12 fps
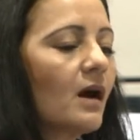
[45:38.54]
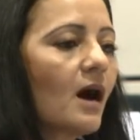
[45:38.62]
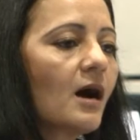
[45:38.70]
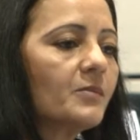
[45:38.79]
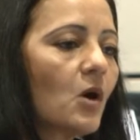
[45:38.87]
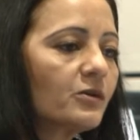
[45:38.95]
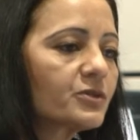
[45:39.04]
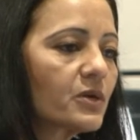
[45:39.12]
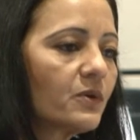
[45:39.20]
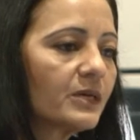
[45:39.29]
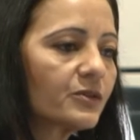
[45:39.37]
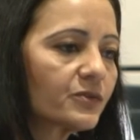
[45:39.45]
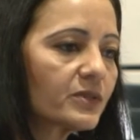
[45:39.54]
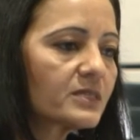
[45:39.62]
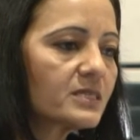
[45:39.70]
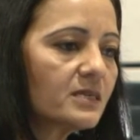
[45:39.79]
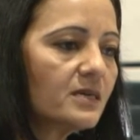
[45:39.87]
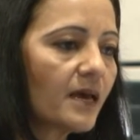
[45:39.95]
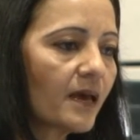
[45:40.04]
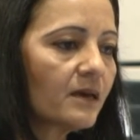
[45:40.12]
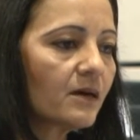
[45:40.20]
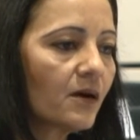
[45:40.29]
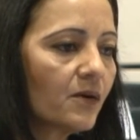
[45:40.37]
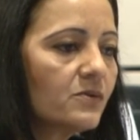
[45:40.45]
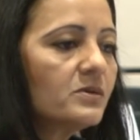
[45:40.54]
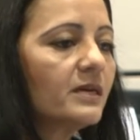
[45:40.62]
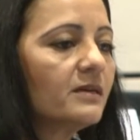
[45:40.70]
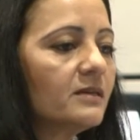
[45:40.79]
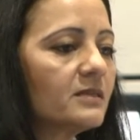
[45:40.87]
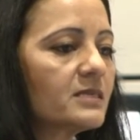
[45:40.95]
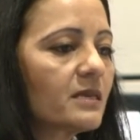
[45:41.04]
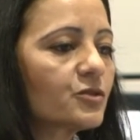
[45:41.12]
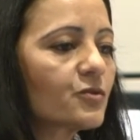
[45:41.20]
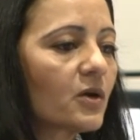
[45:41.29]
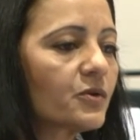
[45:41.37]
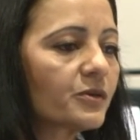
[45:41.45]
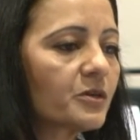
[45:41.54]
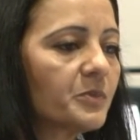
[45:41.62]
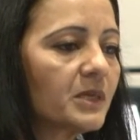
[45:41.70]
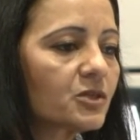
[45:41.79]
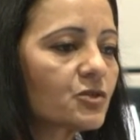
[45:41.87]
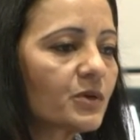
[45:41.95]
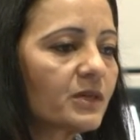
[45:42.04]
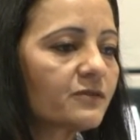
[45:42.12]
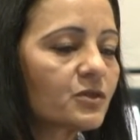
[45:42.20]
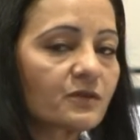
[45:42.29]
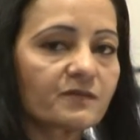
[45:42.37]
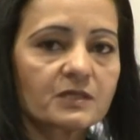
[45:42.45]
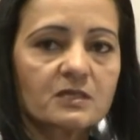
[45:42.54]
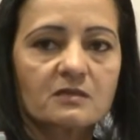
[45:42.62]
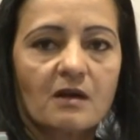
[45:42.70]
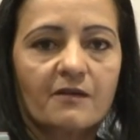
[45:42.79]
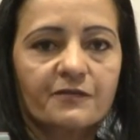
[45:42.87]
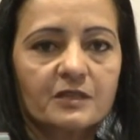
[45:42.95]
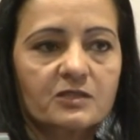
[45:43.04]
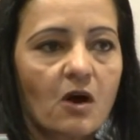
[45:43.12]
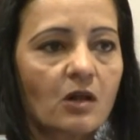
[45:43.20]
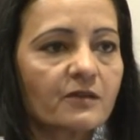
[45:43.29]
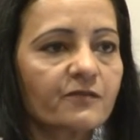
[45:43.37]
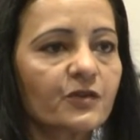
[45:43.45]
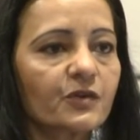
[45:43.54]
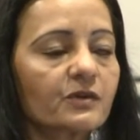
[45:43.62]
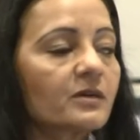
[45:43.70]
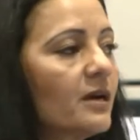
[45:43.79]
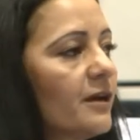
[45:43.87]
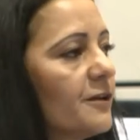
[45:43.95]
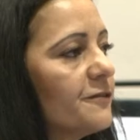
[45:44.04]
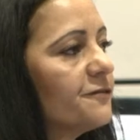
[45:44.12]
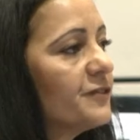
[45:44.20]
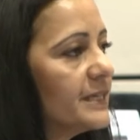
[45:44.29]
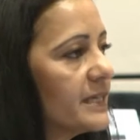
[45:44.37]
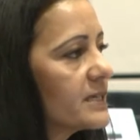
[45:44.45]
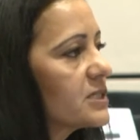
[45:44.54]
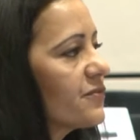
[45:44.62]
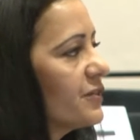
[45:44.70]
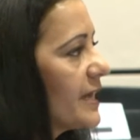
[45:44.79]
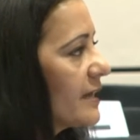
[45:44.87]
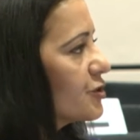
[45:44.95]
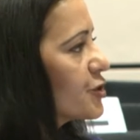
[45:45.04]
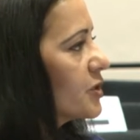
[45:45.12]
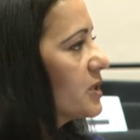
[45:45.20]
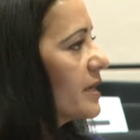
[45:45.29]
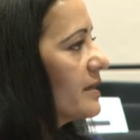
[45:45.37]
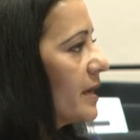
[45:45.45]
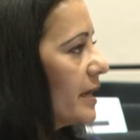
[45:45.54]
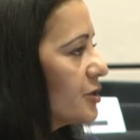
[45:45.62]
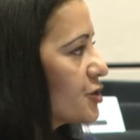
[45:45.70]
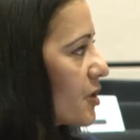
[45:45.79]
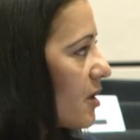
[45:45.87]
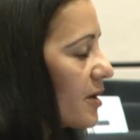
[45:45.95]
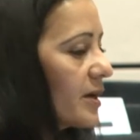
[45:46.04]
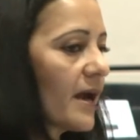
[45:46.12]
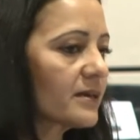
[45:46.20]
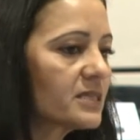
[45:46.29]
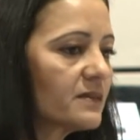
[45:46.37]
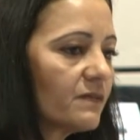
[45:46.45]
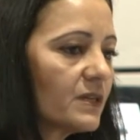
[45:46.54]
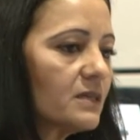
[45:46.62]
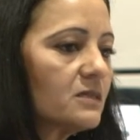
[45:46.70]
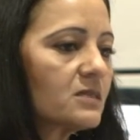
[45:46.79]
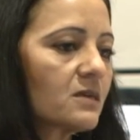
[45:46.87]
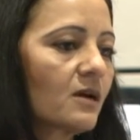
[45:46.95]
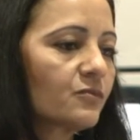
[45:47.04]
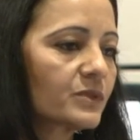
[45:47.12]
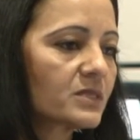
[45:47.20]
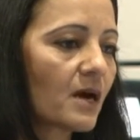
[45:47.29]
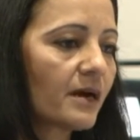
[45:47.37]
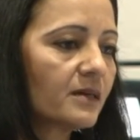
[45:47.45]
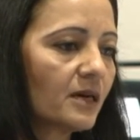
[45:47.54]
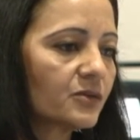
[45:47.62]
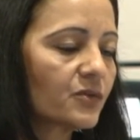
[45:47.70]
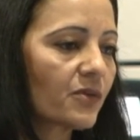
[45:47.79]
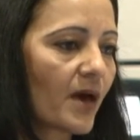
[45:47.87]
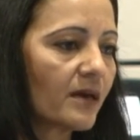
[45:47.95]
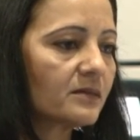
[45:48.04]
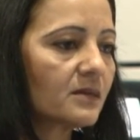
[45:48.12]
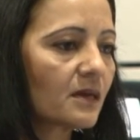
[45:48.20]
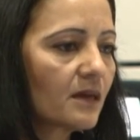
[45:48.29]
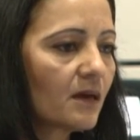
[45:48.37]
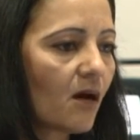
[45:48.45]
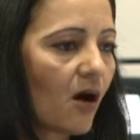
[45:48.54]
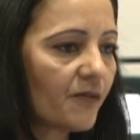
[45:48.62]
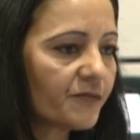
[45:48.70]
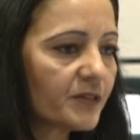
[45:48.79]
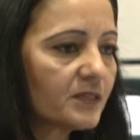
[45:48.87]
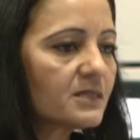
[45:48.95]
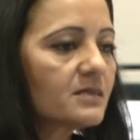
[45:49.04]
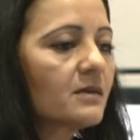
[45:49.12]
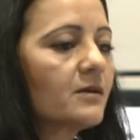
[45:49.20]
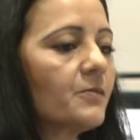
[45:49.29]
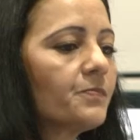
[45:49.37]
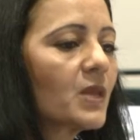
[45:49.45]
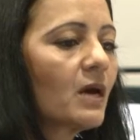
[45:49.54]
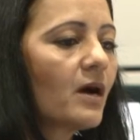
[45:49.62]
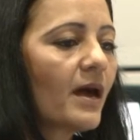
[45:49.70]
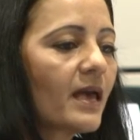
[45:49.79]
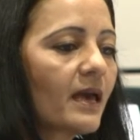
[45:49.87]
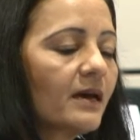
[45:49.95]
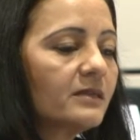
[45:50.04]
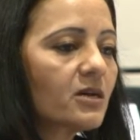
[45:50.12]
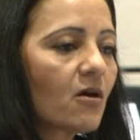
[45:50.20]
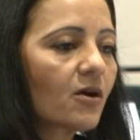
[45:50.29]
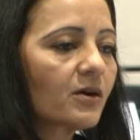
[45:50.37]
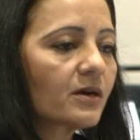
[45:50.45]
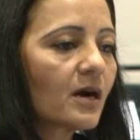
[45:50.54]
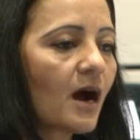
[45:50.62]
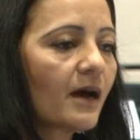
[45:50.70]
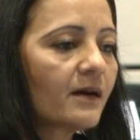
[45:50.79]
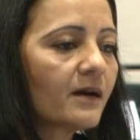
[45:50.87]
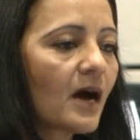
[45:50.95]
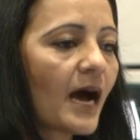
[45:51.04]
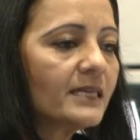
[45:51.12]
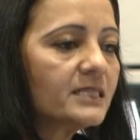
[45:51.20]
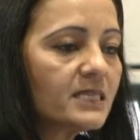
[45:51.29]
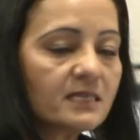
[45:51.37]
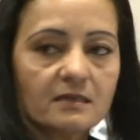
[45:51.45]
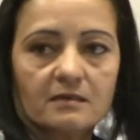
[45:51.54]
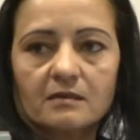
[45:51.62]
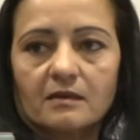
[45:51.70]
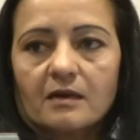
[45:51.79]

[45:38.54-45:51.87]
Also under the CAO is the Trial Court Administrative Services Office. All of your Phoenix financial and HR activities reside under that office. And our IT